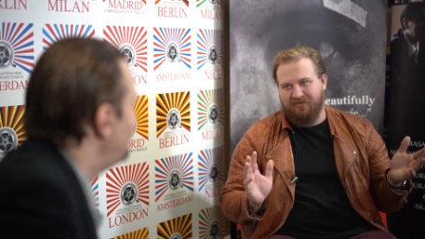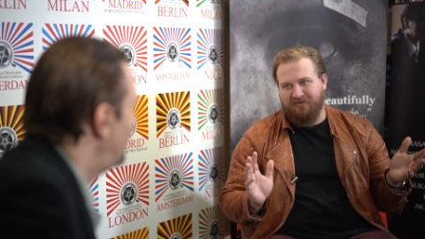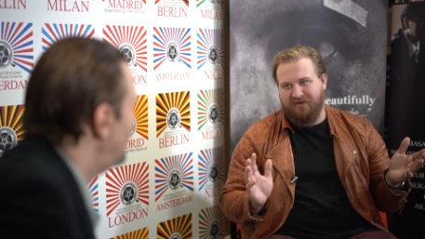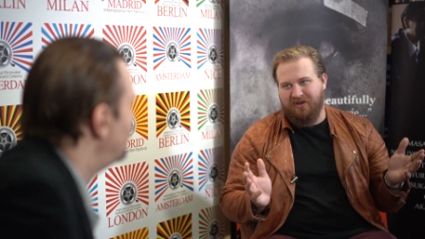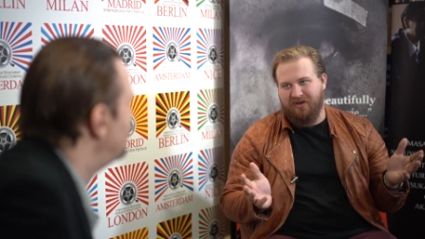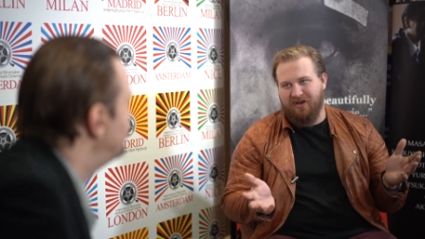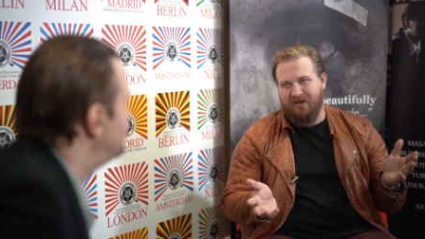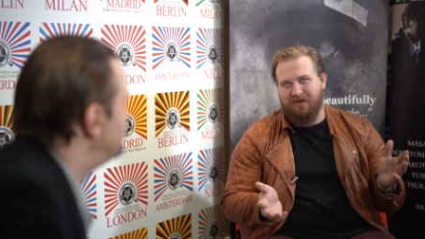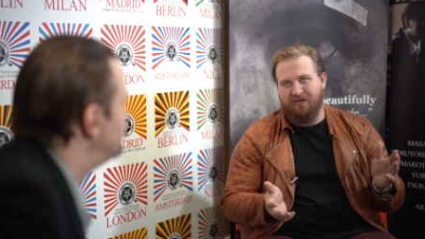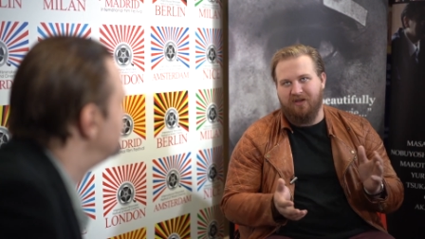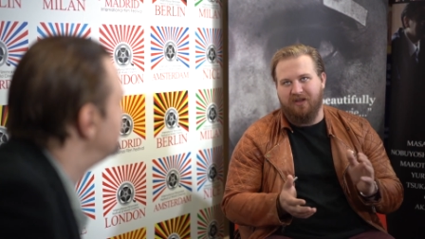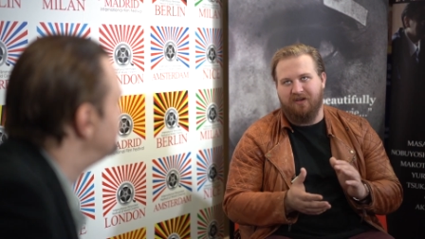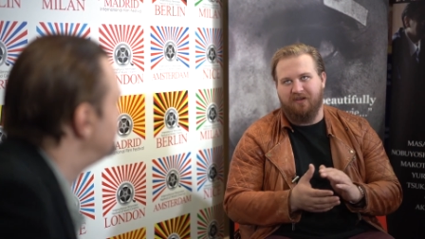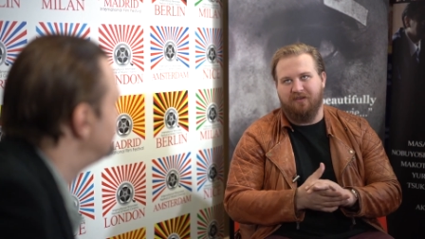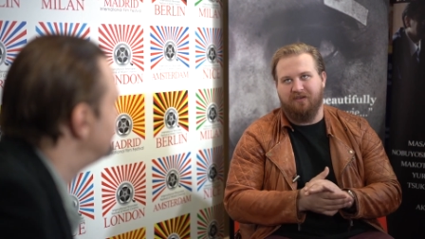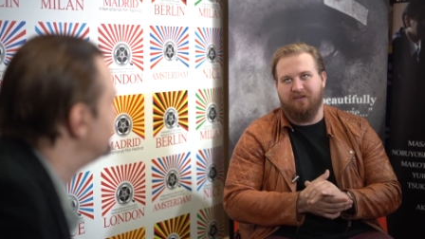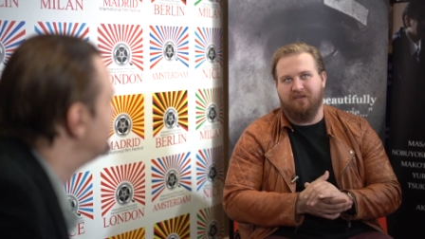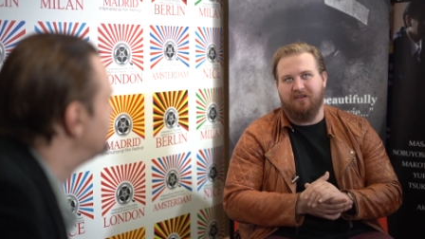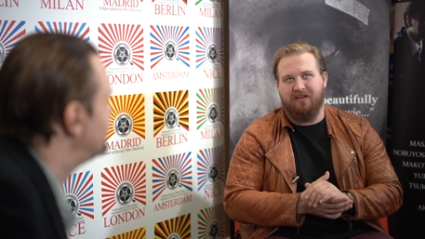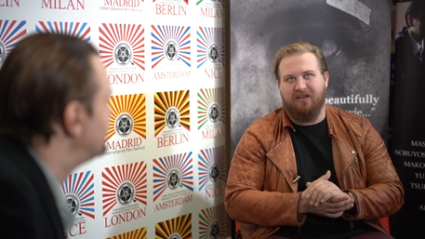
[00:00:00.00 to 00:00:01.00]
you know,
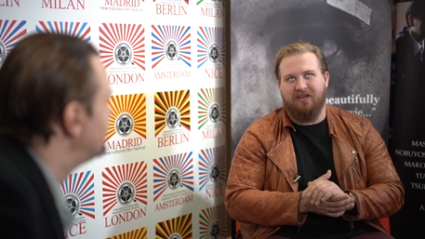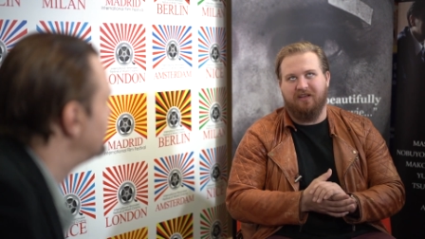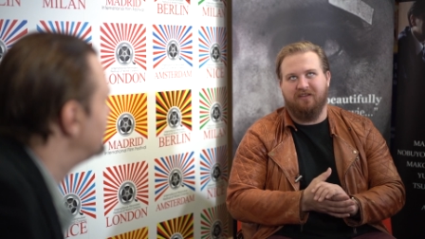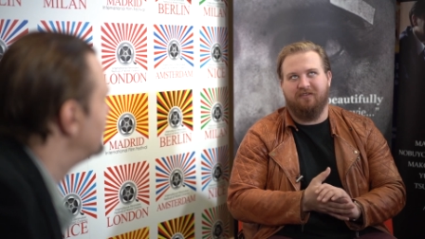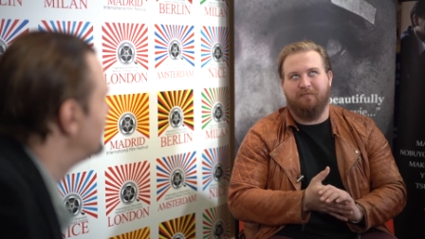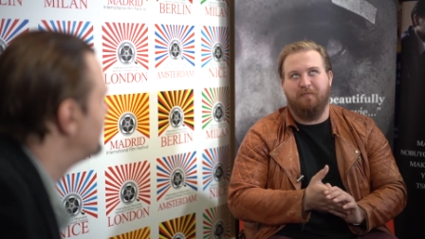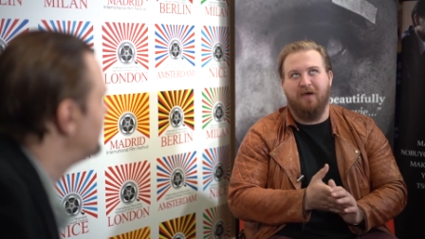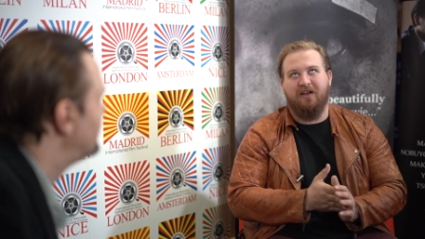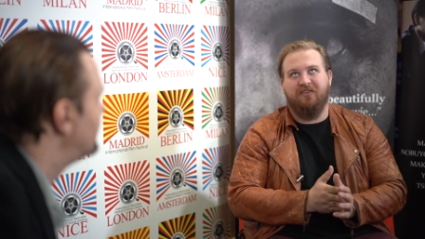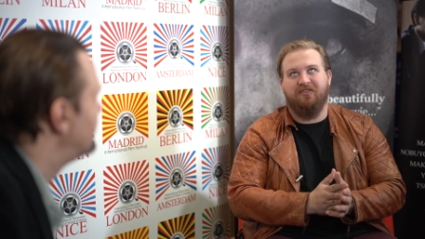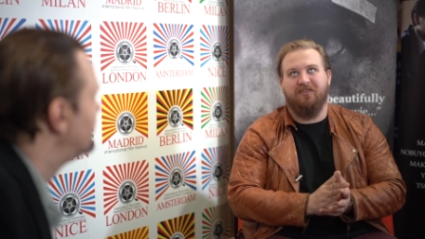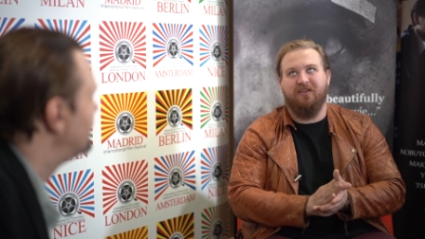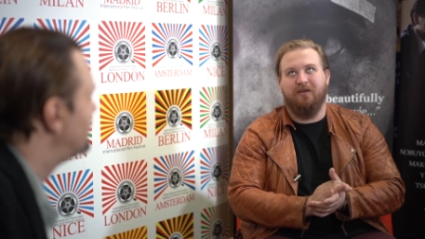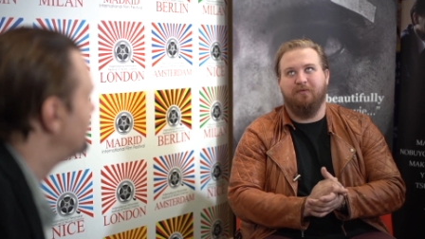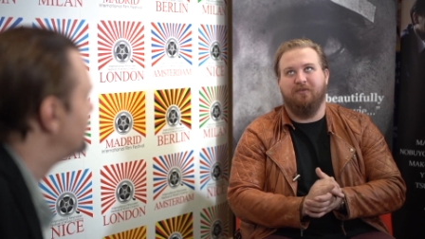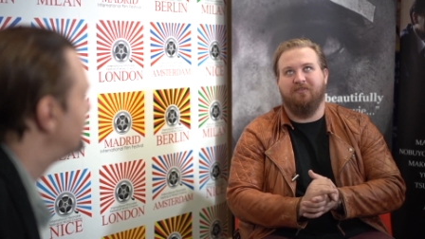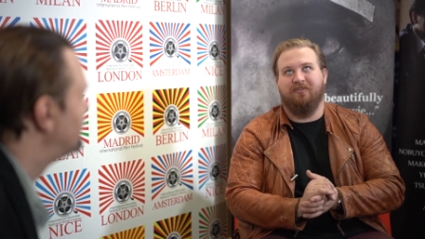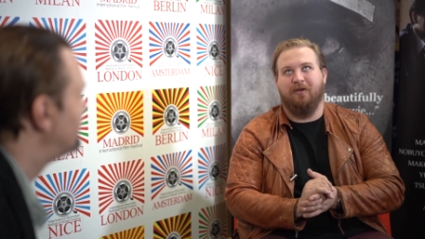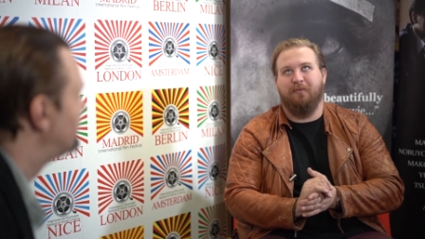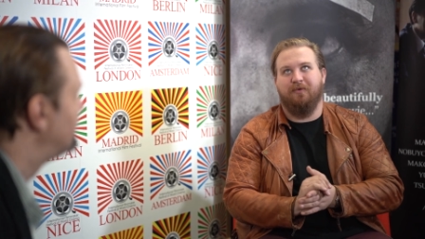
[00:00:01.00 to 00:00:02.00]
and especially
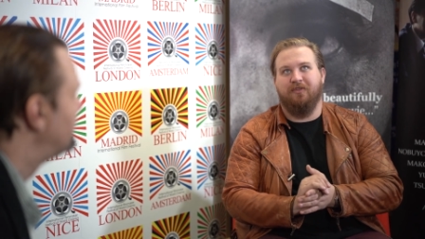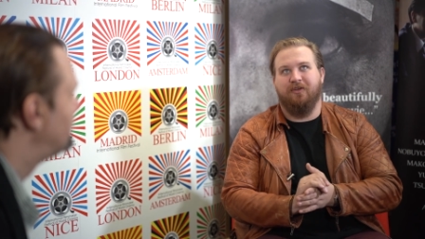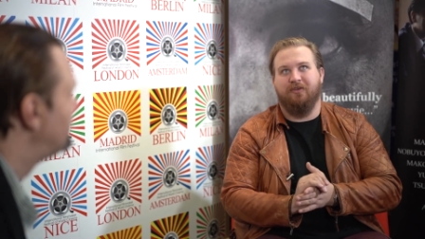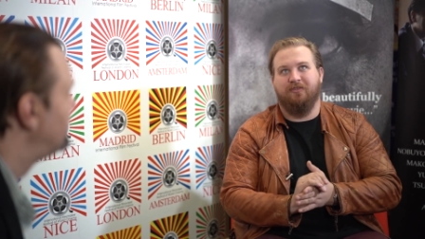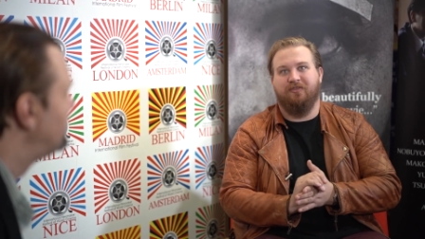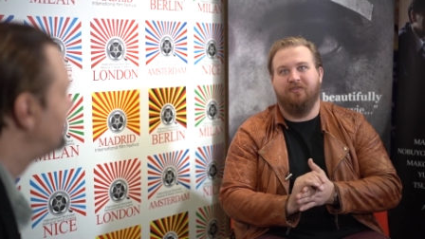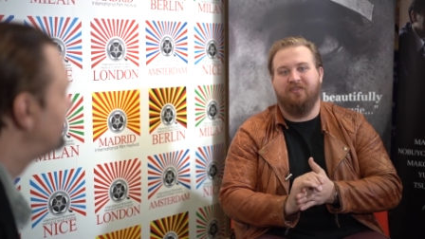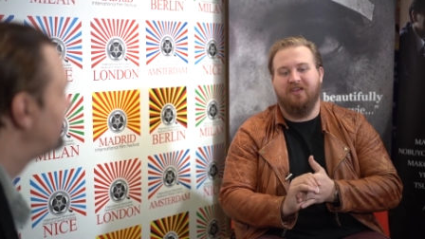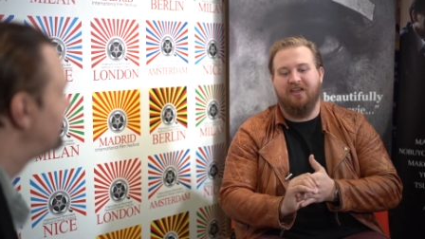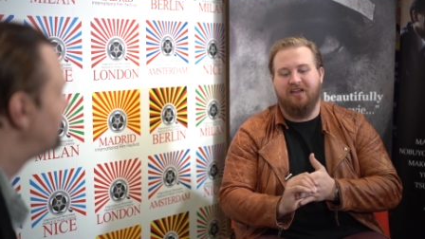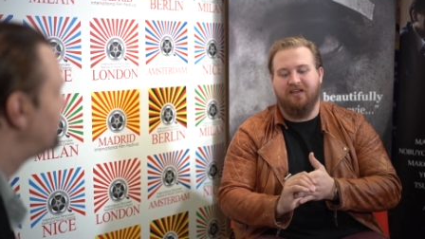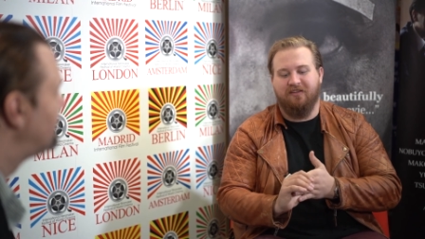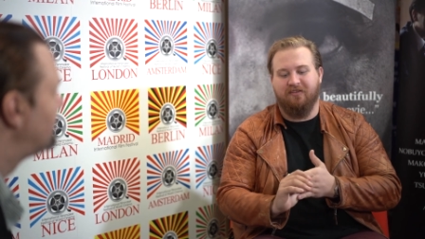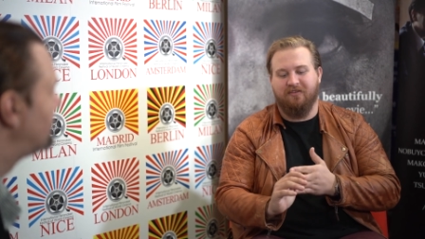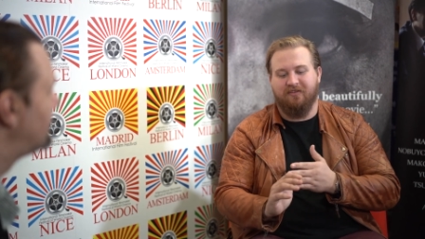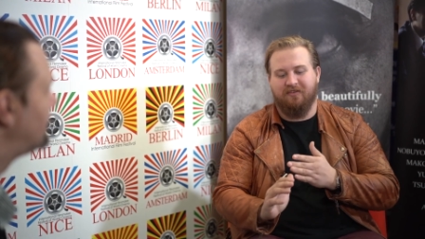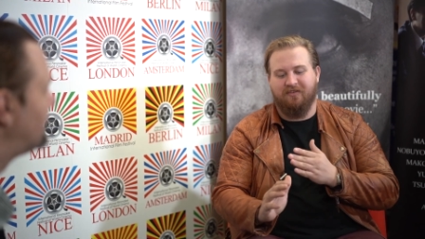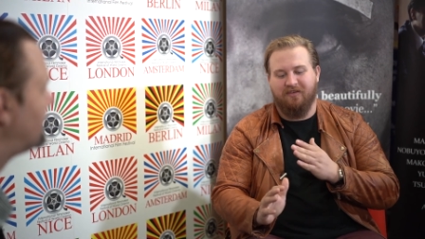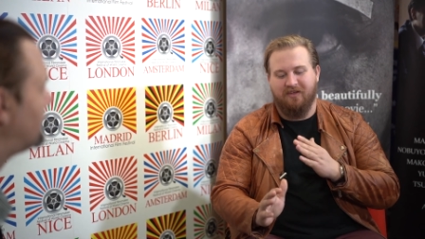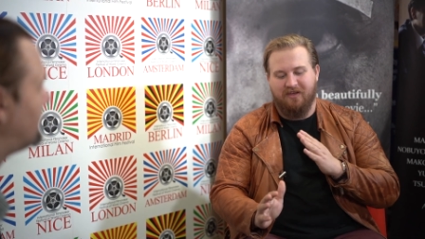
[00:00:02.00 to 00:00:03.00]
with some of those
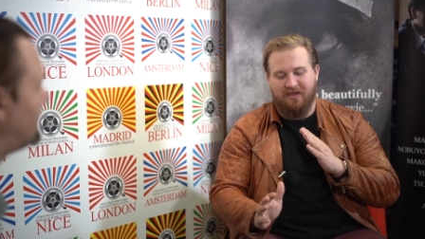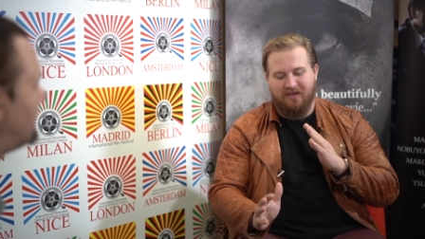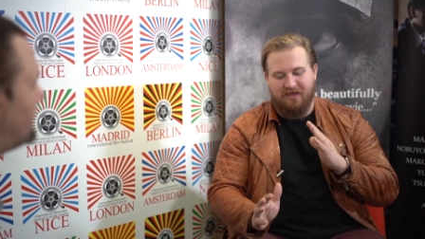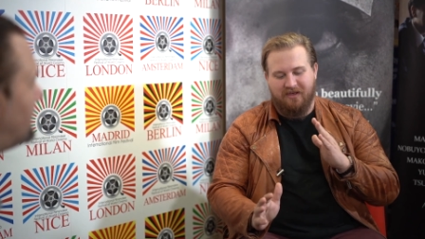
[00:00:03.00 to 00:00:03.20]
scenes.